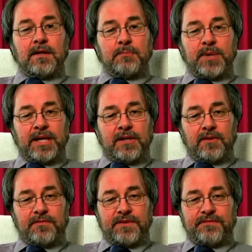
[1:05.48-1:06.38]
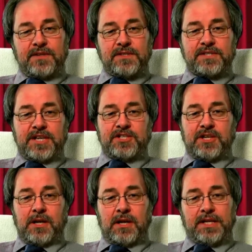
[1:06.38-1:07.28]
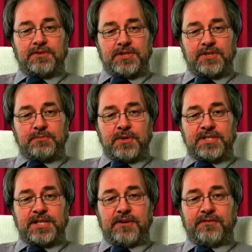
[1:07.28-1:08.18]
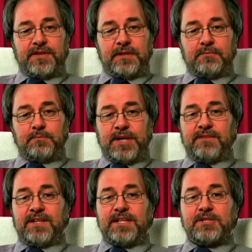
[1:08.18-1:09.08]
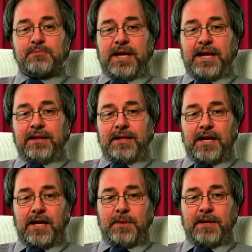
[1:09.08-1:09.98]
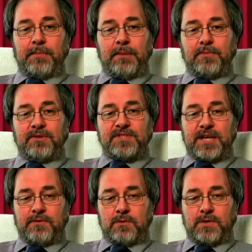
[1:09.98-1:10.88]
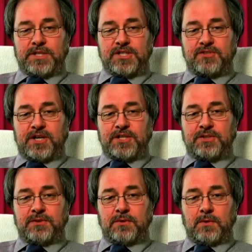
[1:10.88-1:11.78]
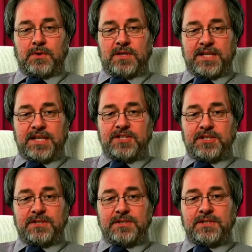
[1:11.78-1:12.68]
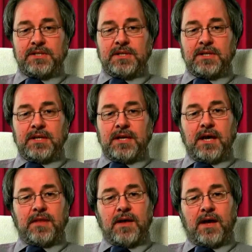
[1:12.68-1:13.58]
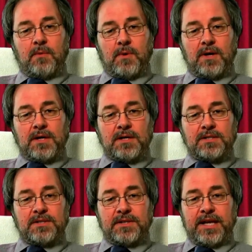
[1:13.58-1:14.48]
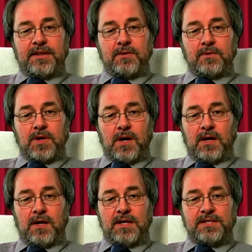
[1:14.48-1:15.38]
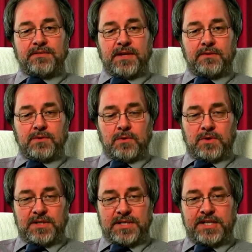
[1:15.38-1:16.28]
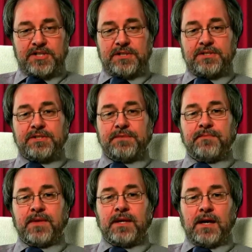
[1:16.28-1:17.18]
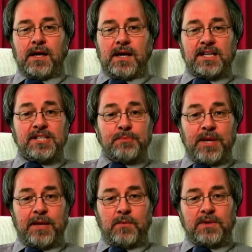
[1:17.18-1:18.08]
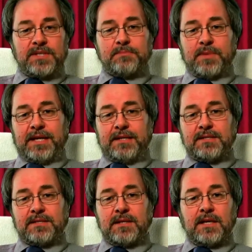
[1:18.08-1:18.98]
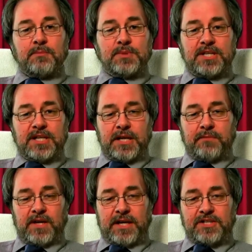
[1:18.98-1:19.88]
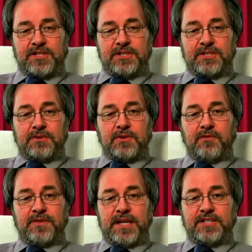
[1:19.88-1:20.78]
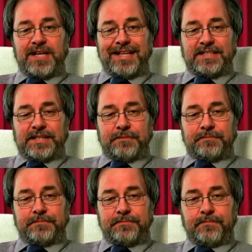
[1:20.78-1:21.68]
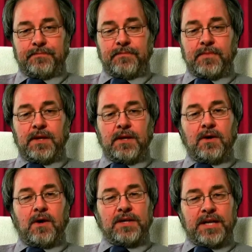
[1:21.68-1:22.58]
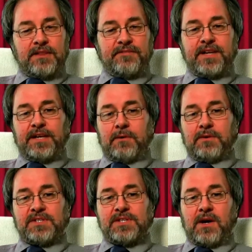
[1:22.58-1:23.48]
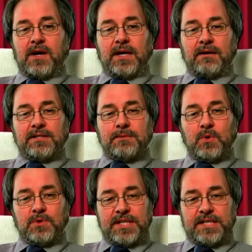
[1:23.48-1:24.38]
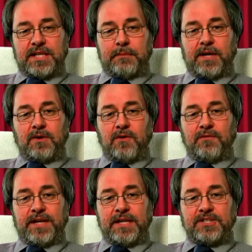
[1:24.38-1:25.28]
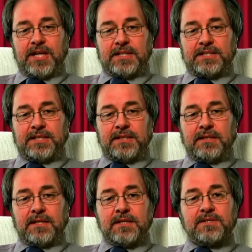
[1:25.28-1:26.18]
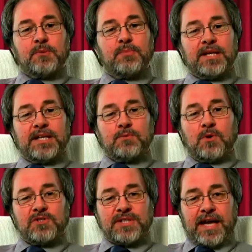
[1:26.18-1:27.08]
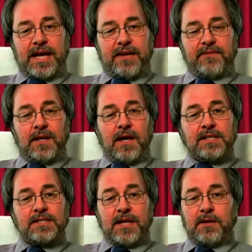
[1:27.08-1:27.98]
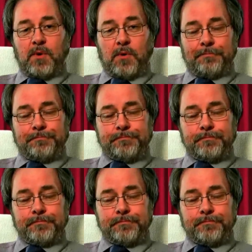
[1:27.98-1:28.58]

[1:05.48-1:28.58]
At the beginning of the first session, I'll introduce myself and briefly explain that I'm a member of several registration organisations and that I work to the ethical guidelines of those organisations, and I'll explain what this means, particularly in relation to confidentiality. On another video on the site I go into more detail about confidentiality, so please watch that if you'd like to know more.